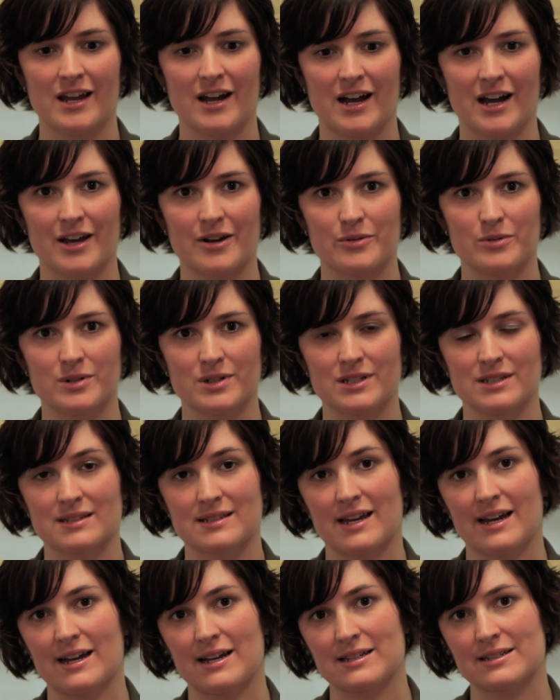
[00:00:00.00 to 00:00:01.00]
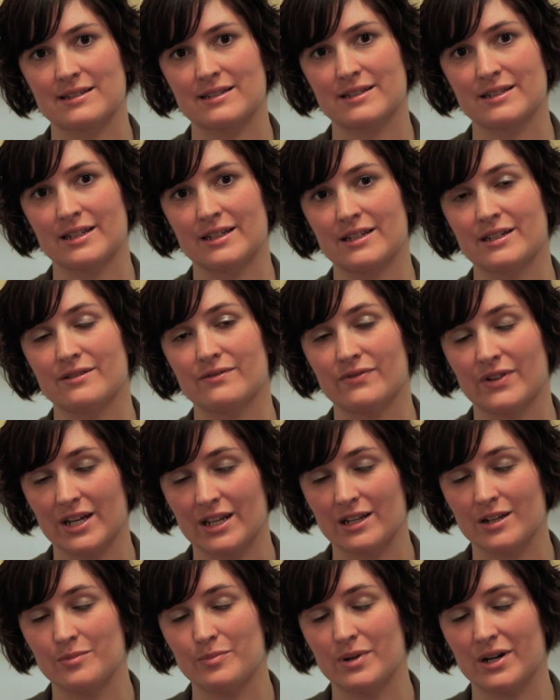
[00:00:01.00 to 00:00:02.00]
I was asked and
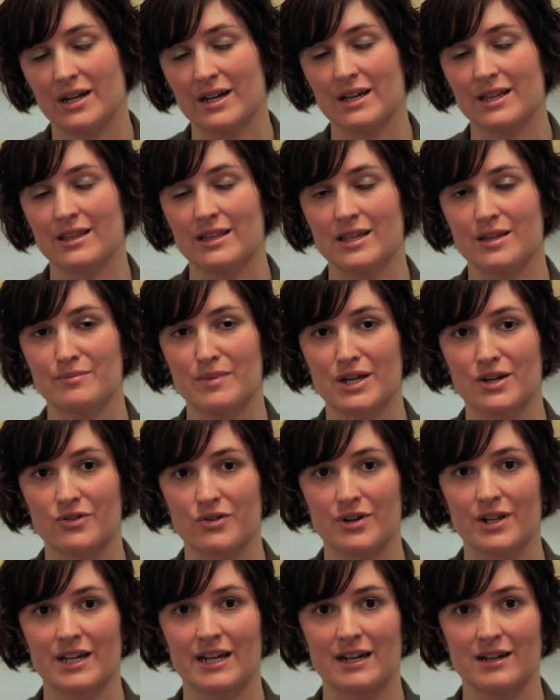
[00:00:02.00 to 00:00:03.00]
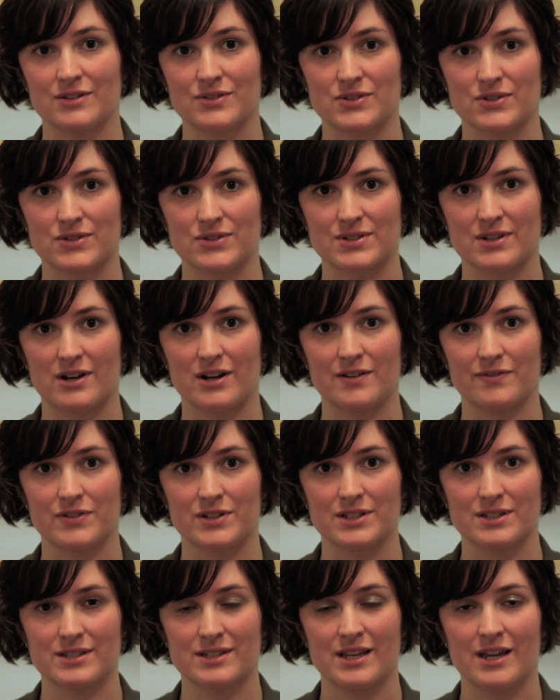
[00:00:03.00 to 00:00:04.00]
invited by the Minority Counsel's
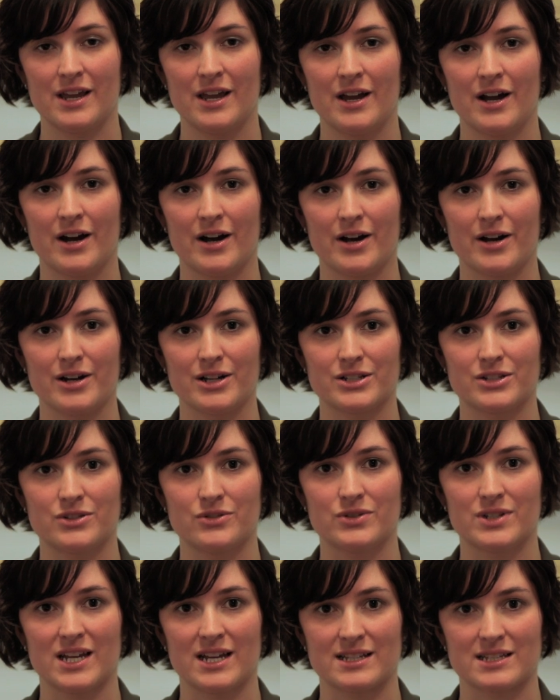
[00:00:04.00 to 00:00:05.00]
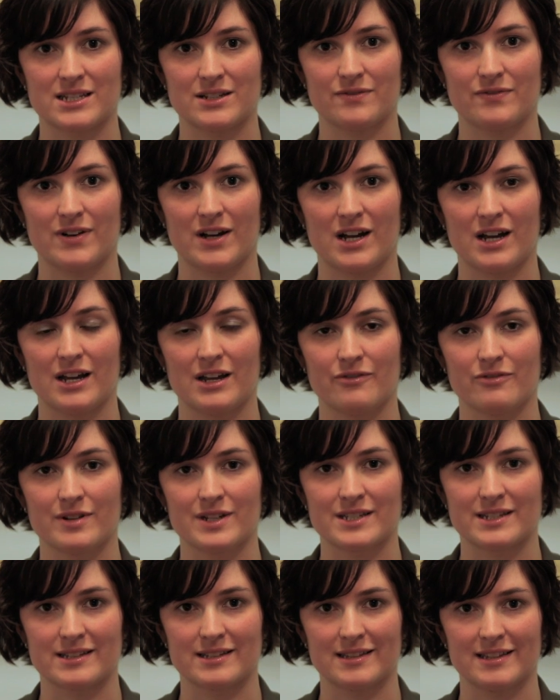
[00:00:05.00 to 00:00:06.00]
Office uh, to testify
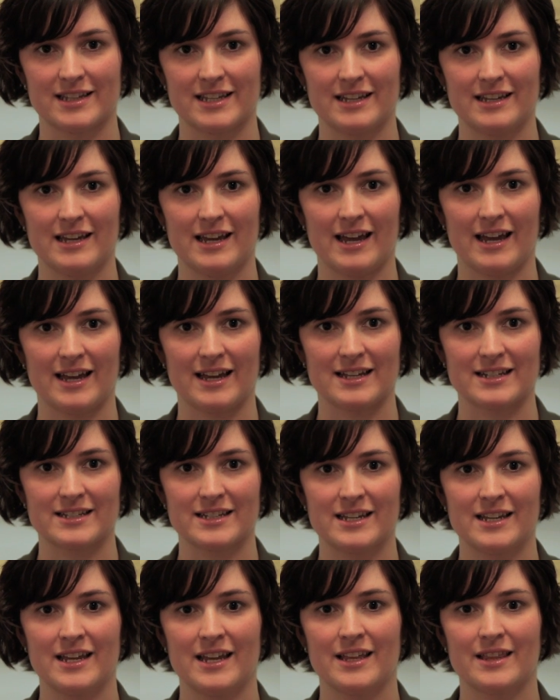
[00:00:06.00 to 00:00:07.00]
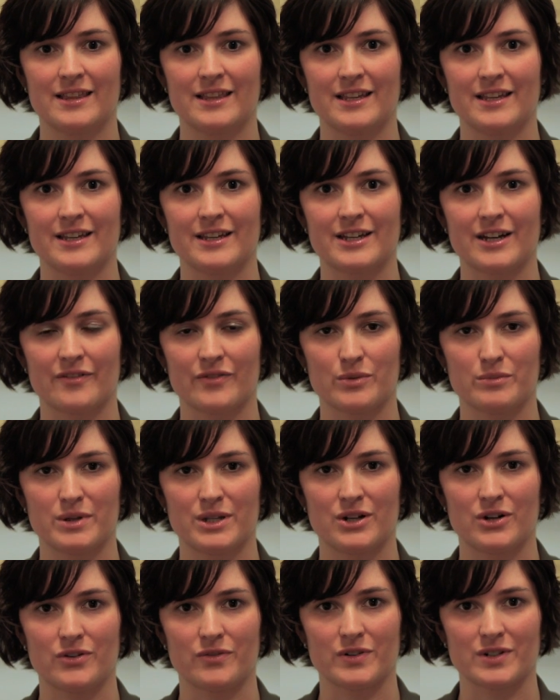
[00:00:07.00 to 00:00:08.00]
recently at the
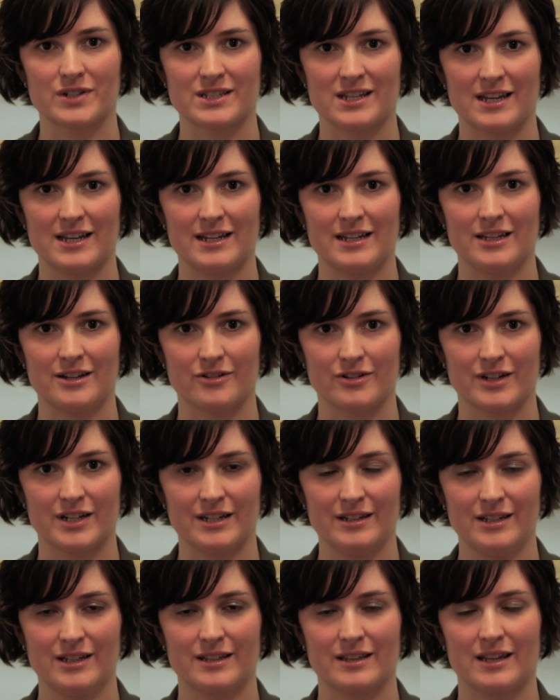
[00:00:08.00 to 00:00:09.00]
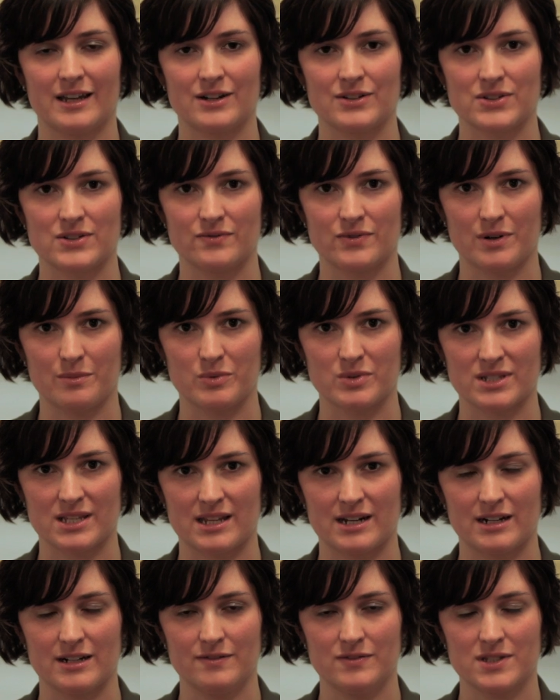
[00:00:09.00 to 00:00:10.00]
government oversight hearing in the House of
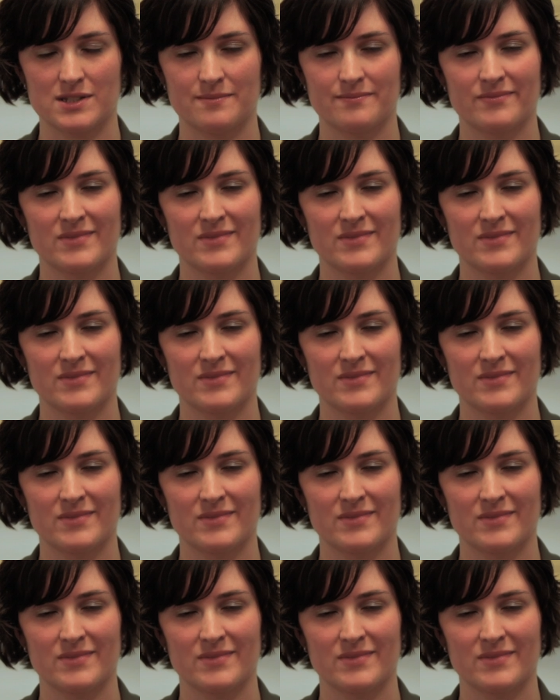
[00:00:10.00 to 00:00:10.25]
Representatives.